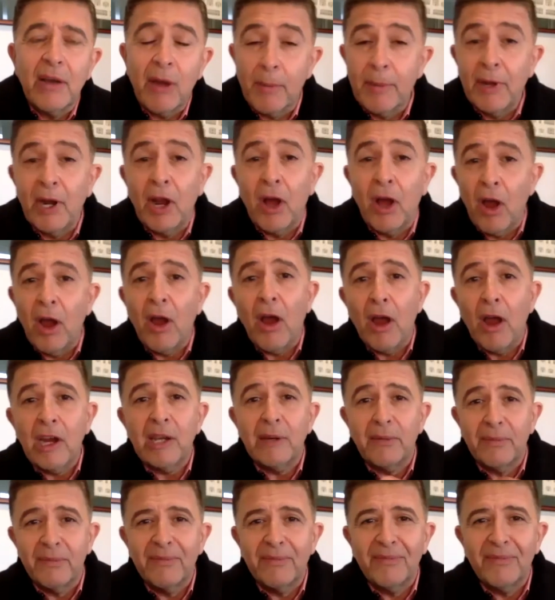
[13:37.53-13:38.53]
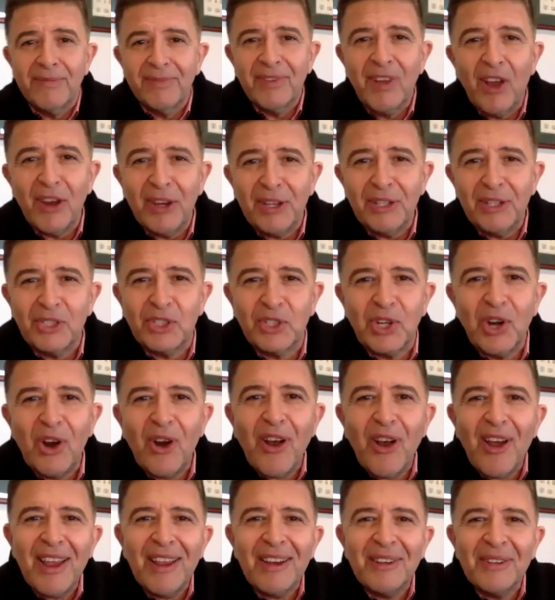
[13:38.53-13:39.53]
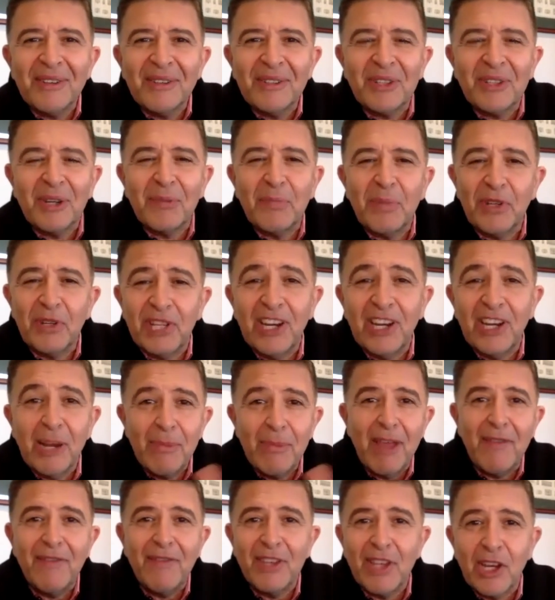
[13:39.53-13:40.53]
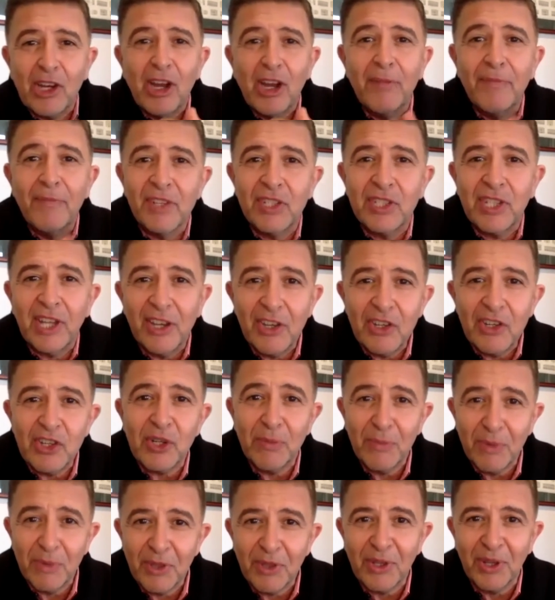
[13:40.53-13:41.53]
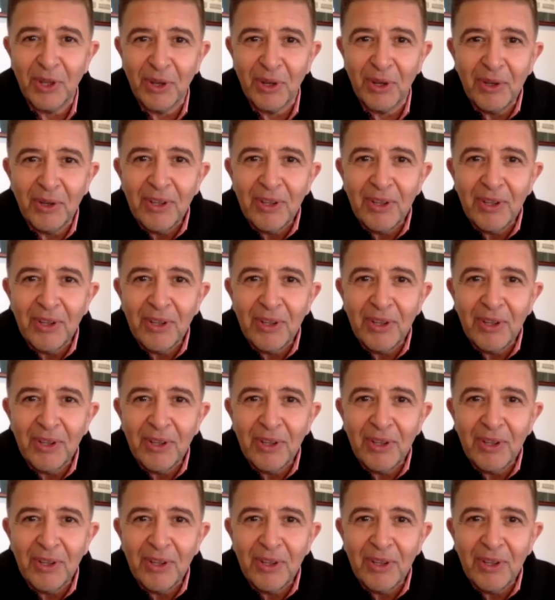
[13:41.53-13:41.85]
I mean, I could try and sort of pretend I'm having a conversation with you,